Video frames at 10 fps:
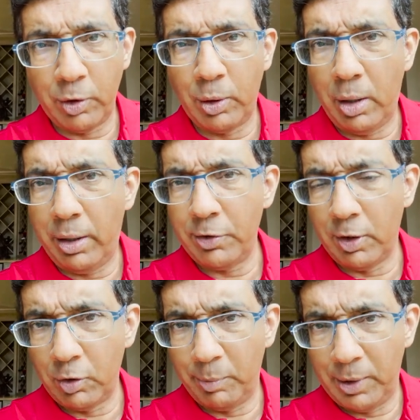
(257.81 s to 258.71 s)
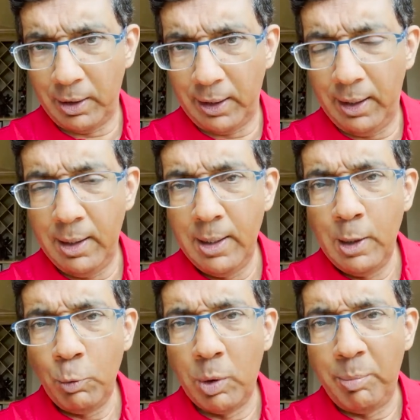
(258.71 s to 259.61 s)
The laws ultimately
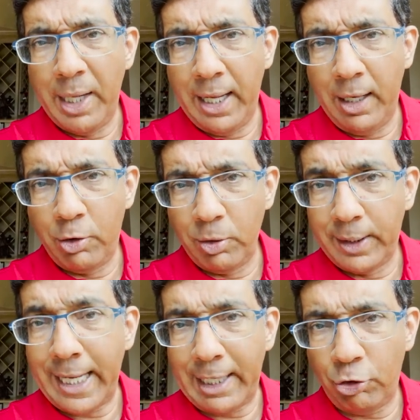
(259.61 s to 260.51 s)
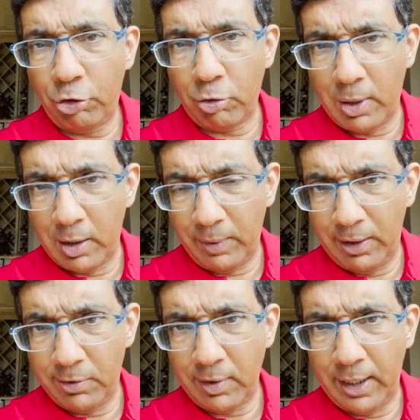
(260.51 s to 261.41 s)
were made to catch
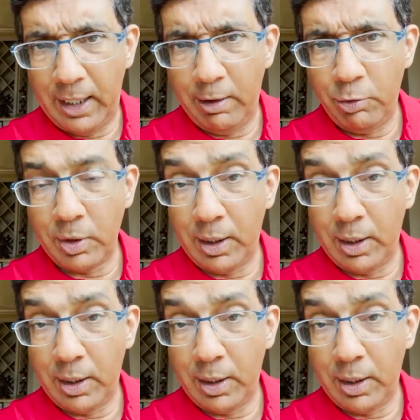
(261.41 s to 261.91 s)
runaway slaves.